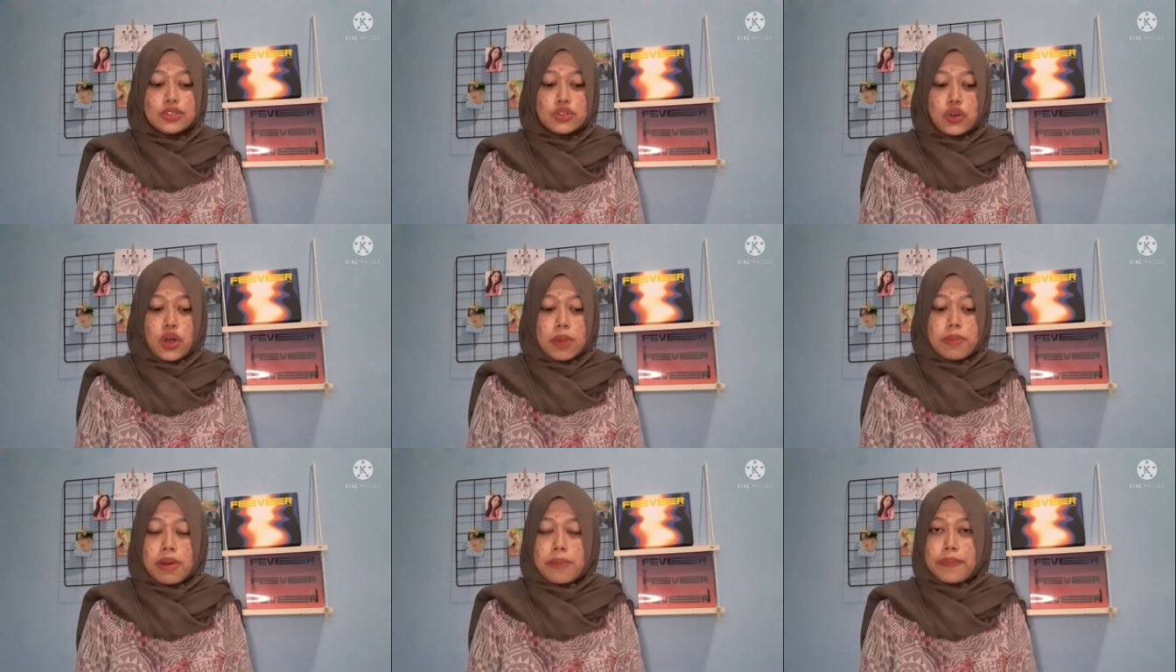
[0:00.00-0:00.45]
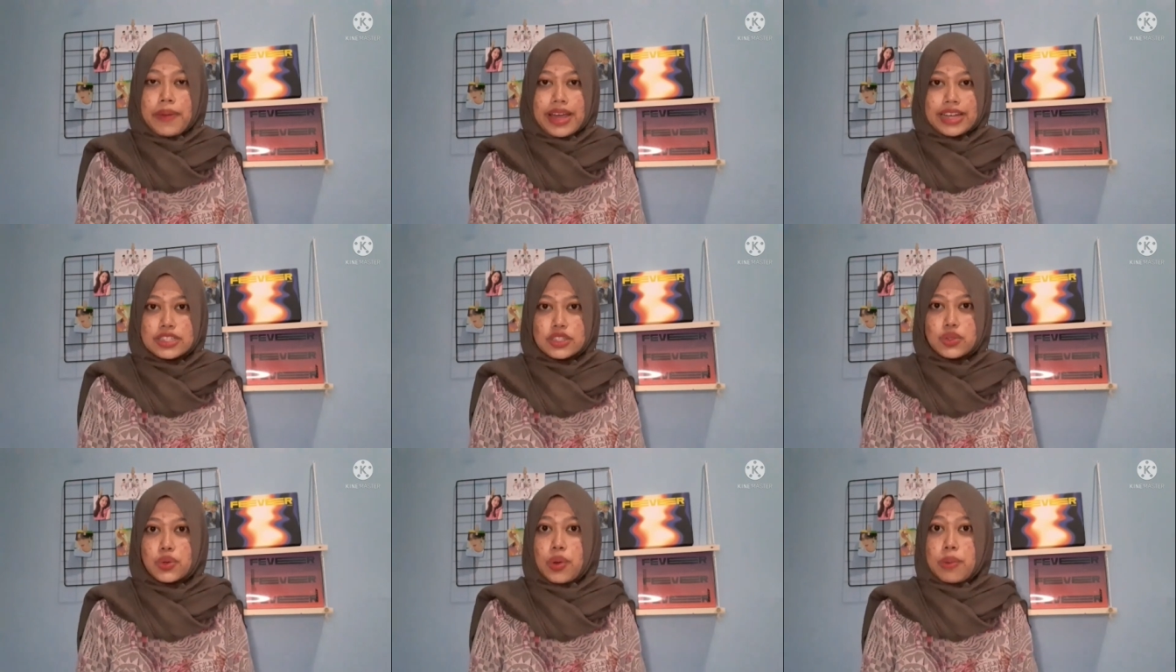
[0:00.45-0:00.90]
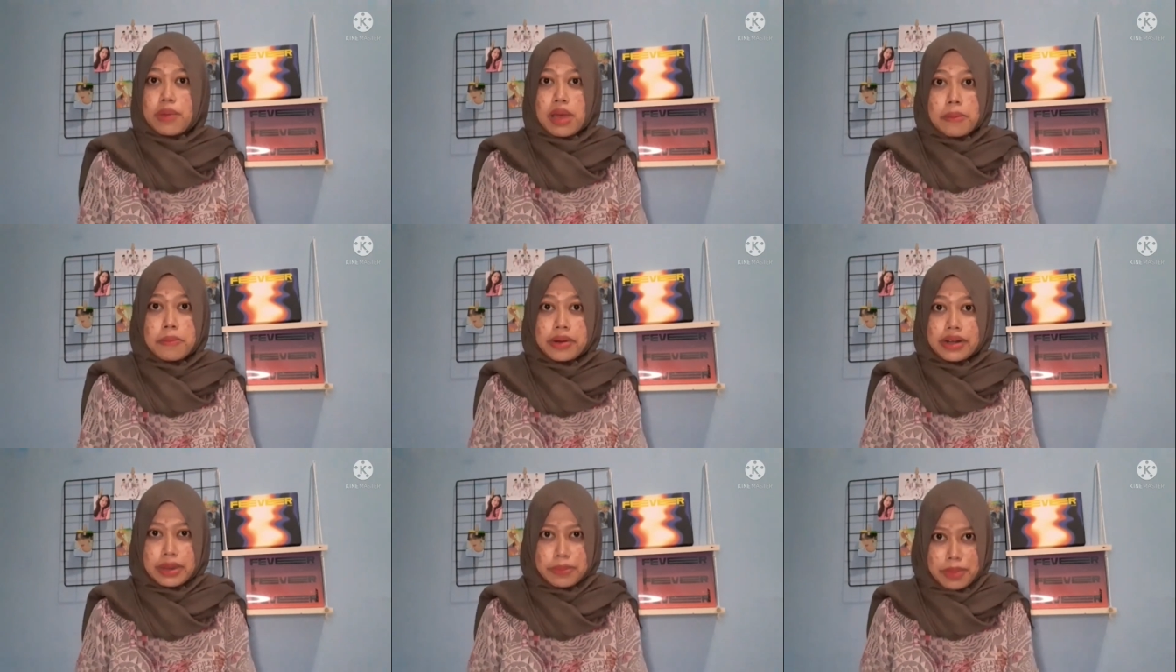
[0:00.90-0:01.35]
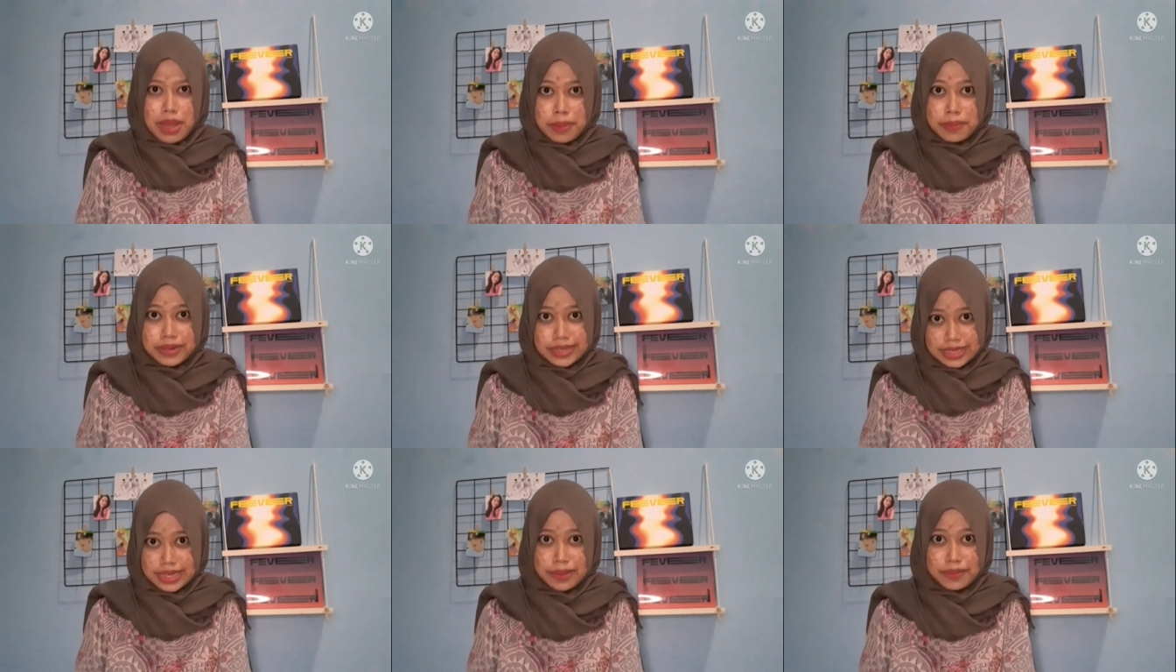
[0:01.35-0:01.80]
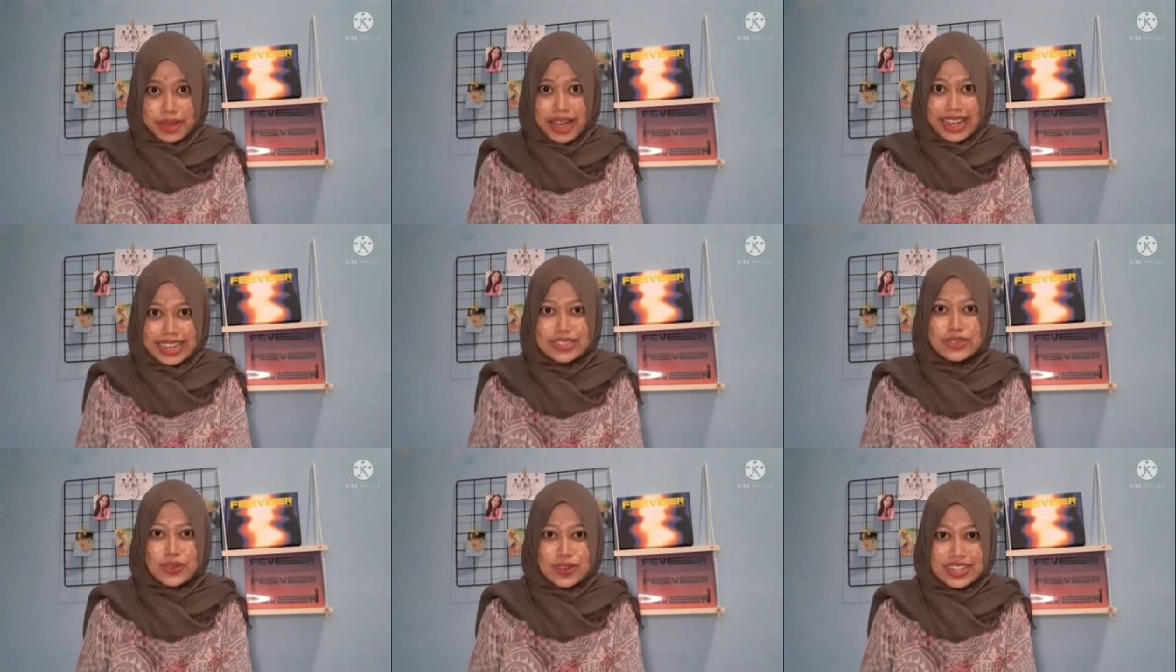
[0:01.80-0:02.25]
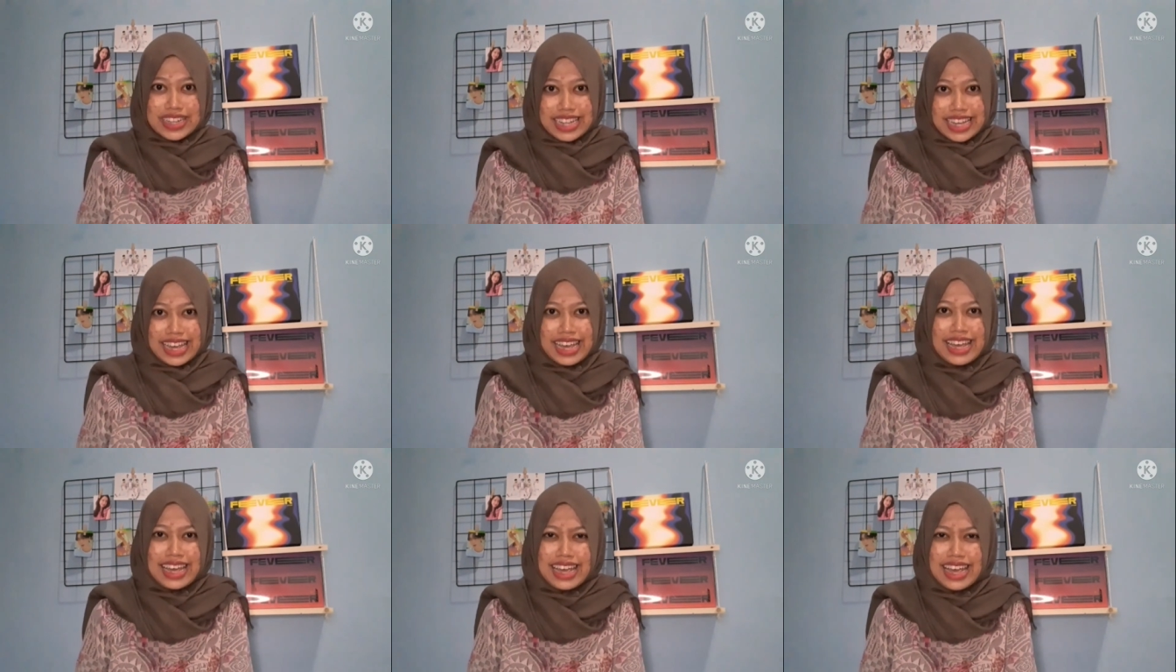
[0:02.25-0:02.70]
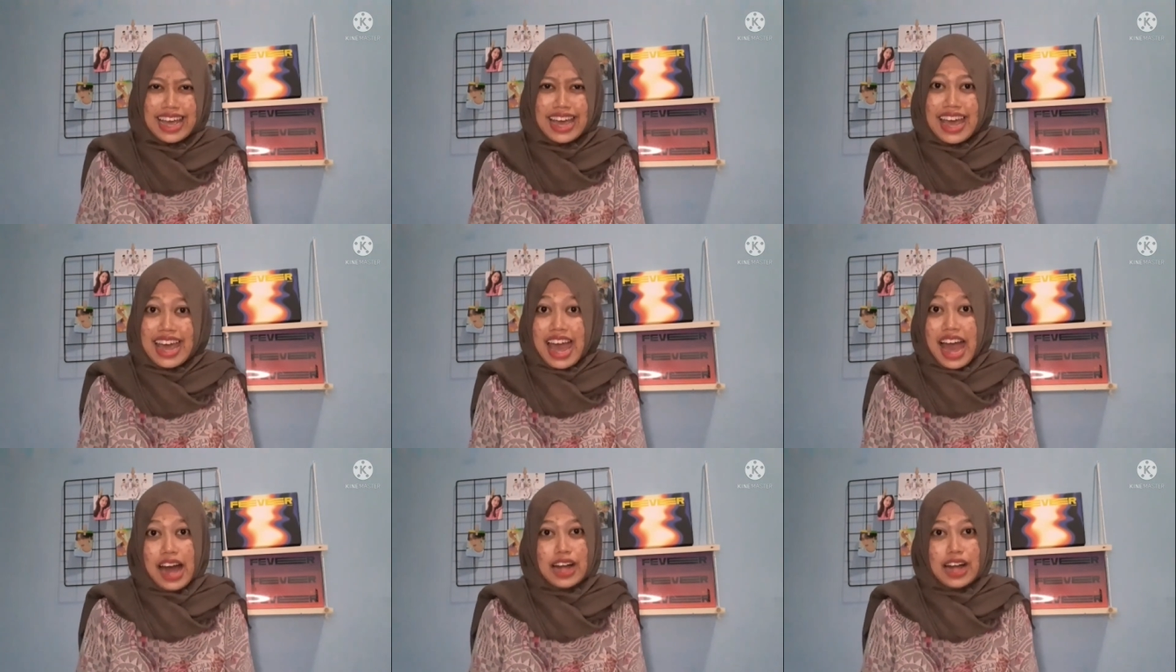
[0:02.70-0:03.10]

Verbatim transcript: i'll try my best to remember the member's name guys really